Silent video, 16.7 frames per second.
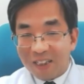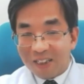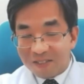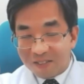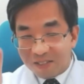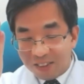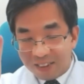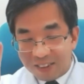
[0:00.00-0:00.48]

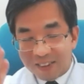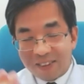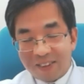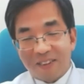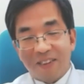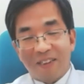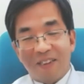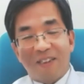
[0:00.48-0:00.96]
increase
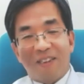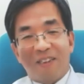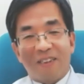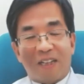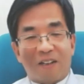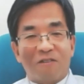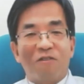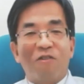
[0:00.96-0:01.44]

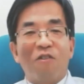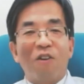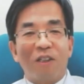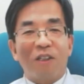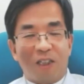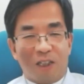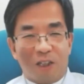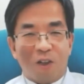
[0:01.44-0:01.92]
the
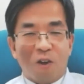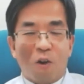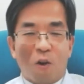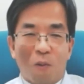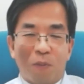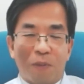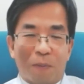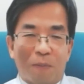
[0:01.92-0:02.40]
quality
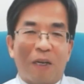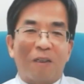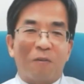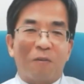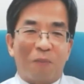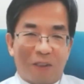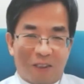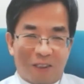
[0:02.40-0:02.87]
of the blood
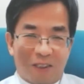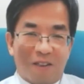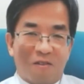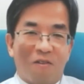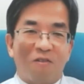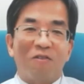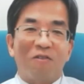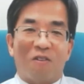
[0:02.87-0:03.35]
pressure
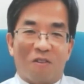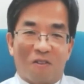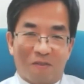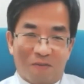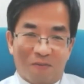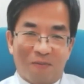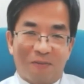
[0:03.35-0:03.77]
control.